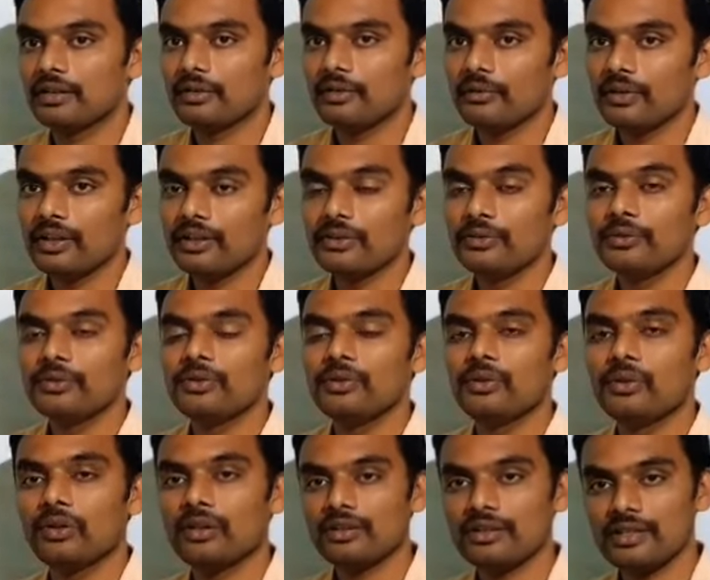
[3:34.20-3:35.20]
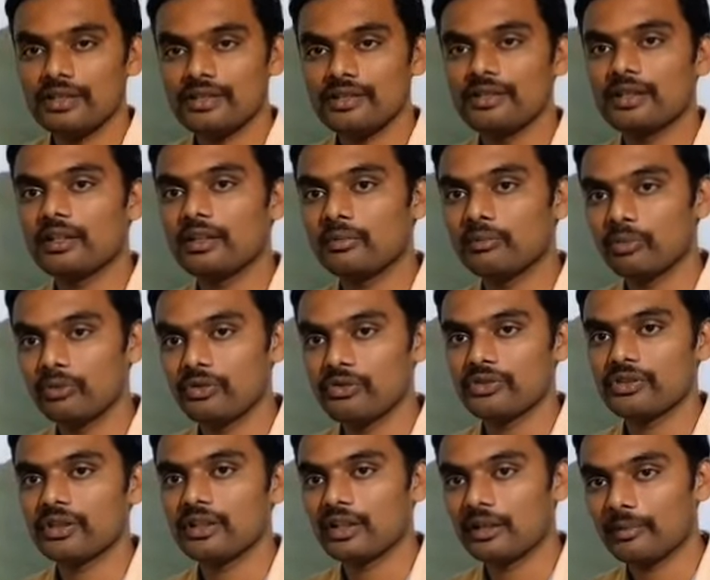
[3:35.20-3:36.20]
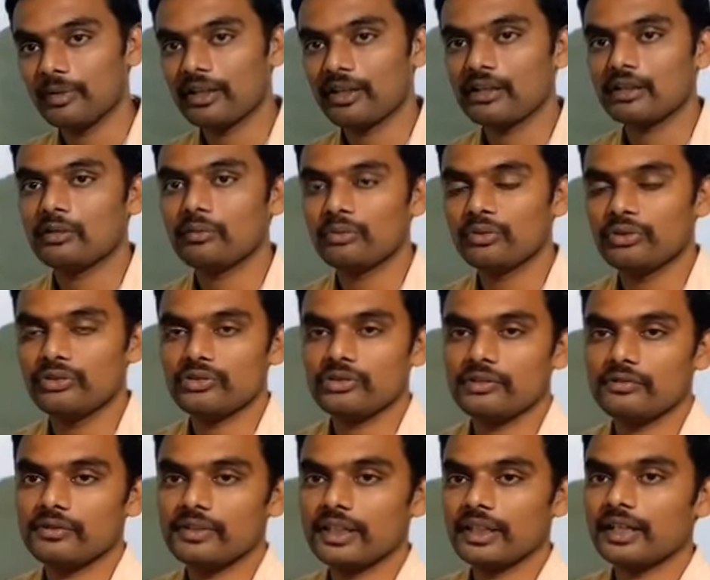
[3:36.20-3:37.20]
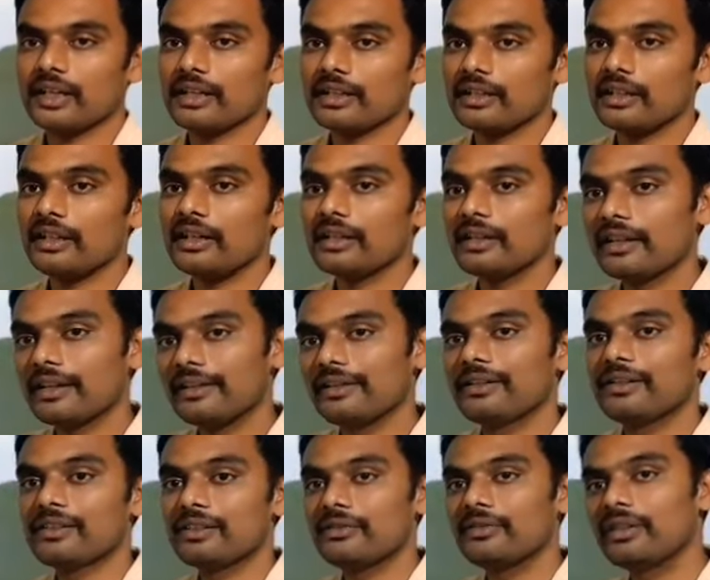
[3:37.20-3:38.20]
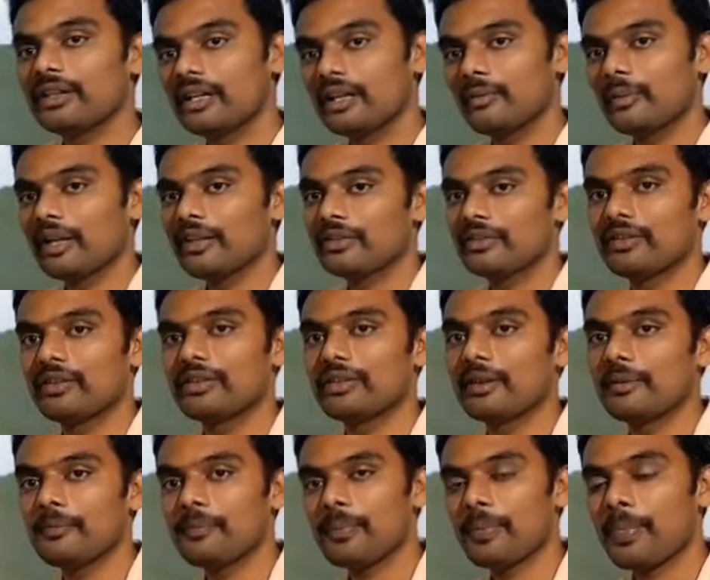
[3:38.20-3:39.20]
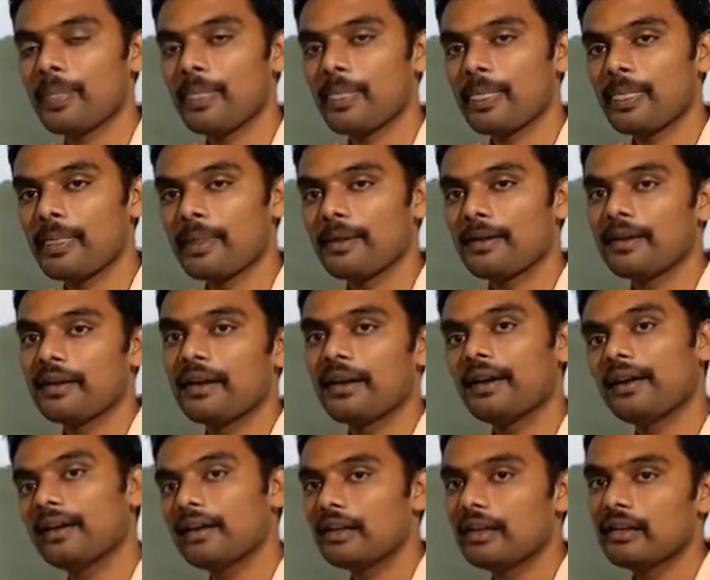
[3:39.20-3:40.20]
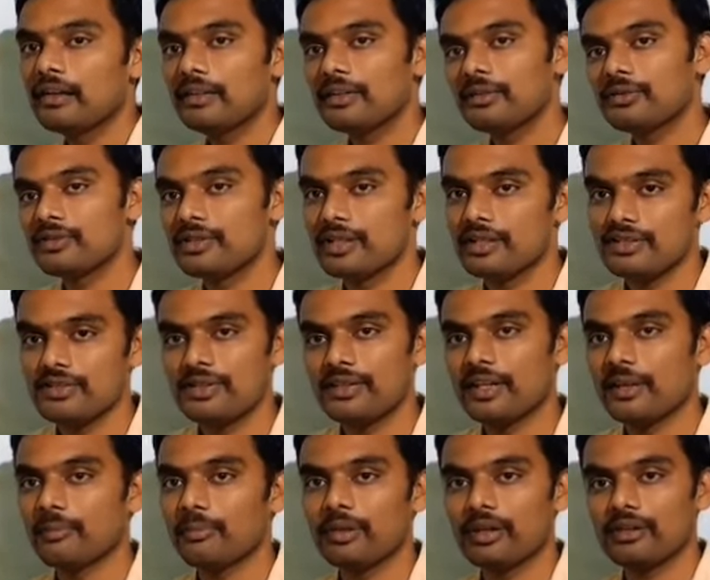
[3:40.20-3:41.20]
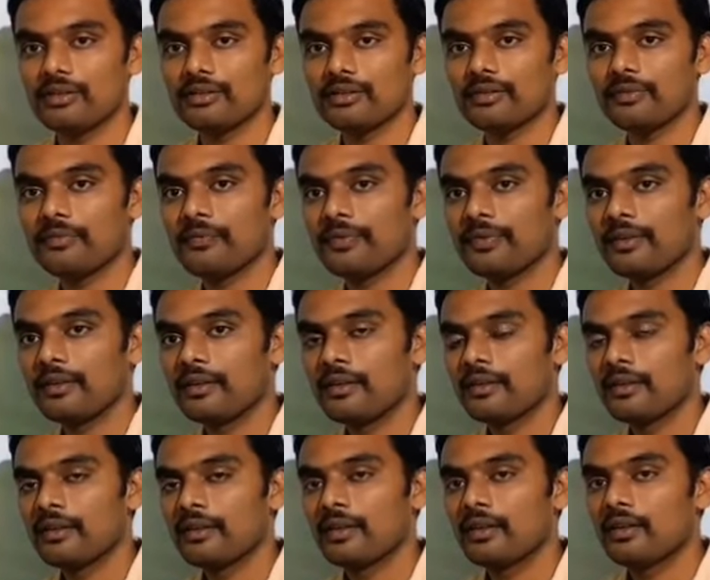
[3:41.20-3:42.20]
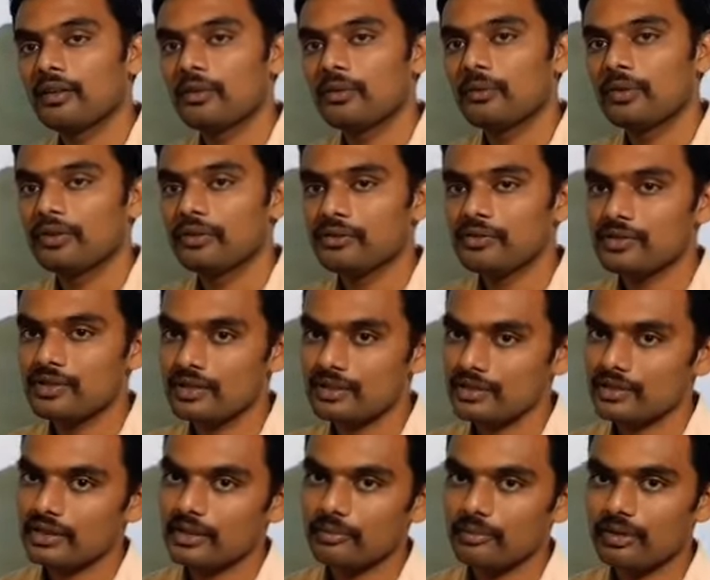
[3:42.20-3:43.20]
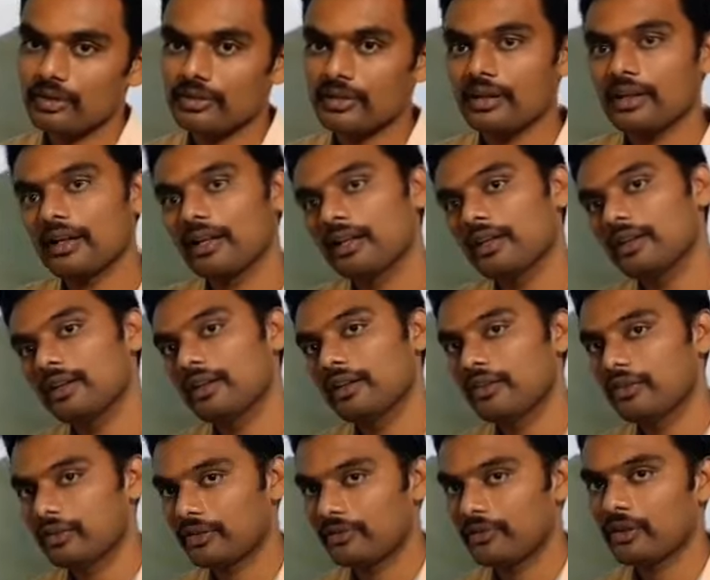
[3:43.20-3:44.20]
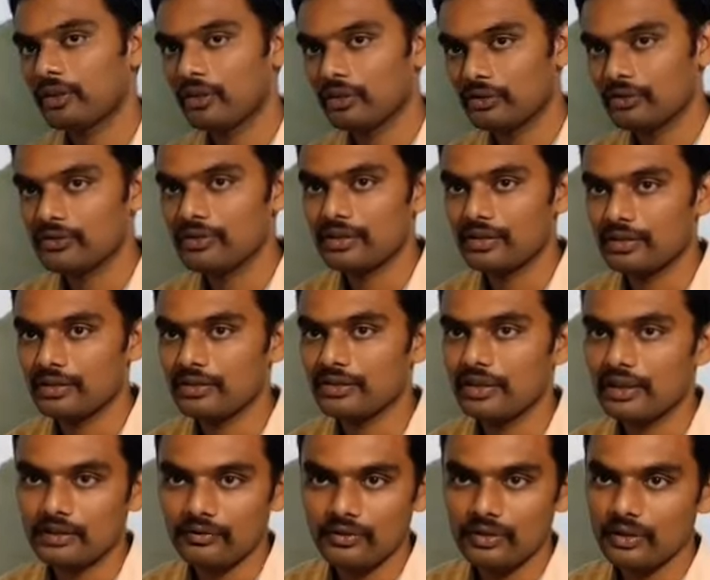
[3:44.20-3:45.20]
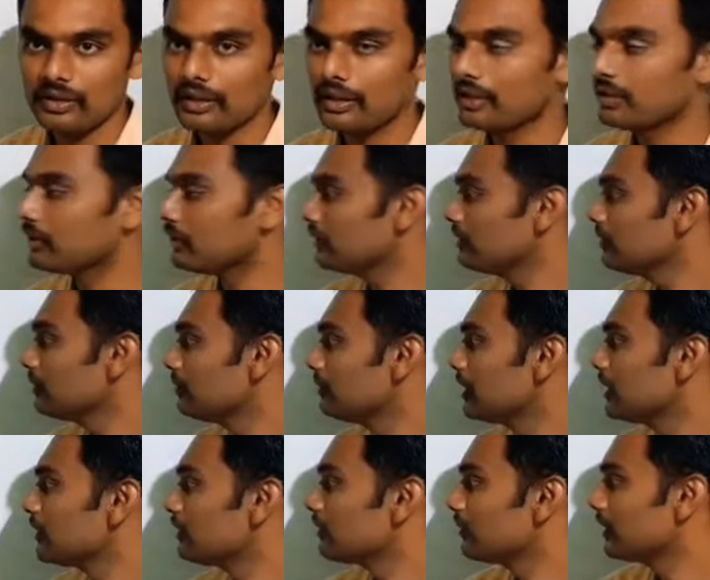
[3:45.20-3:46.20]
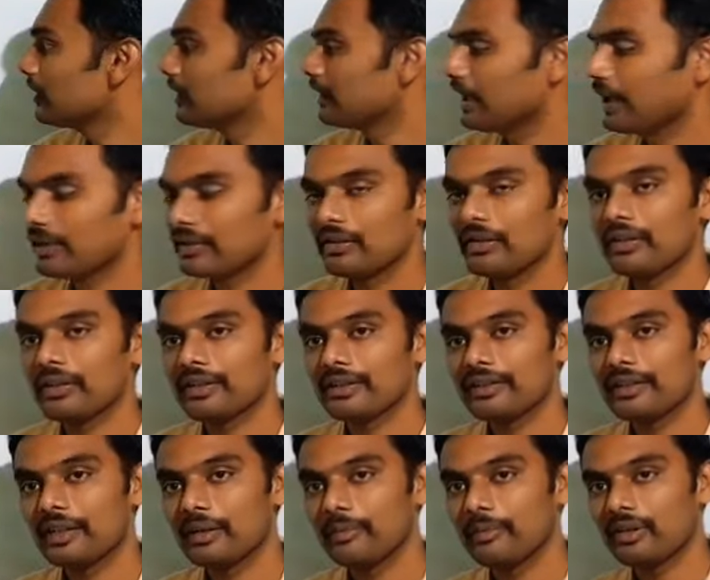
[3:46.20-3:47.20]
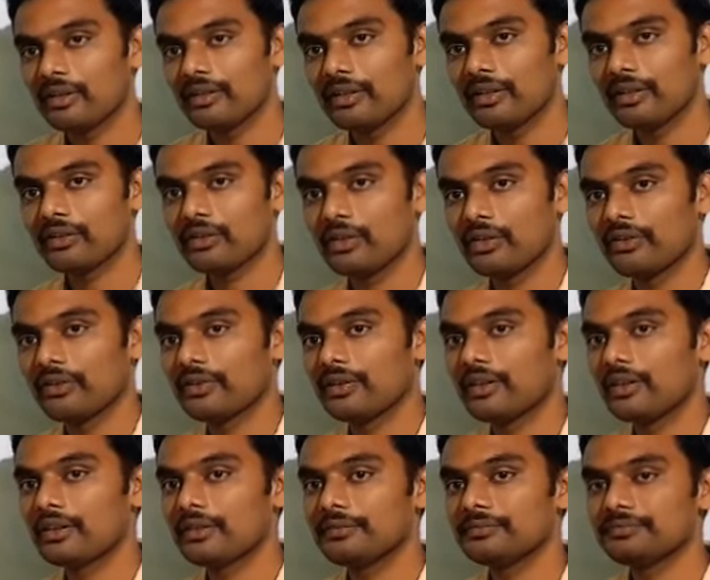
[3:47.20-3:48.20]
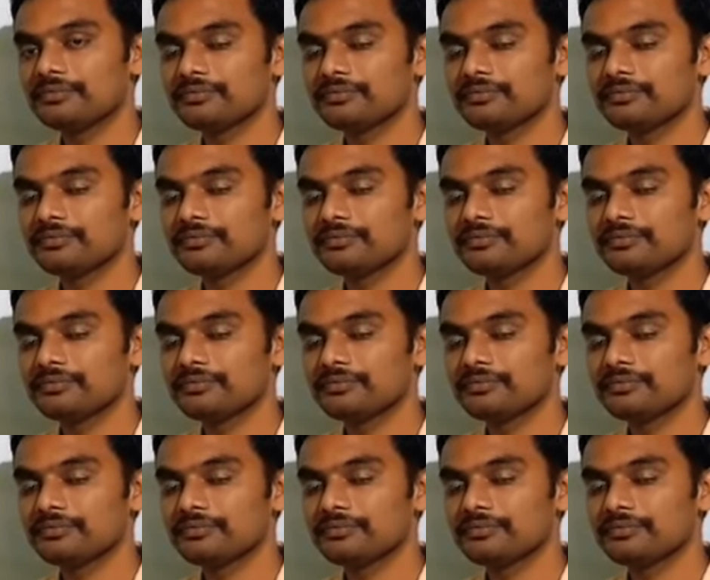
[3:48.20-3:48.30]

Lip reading: when you do not change the composition, chemical composition of the conductor, the resistivity remains the same, yeah, until you change the temperature. Once you change the temperature, again resistivity also changes, that we'll get to know. But as long as the temperature is constant,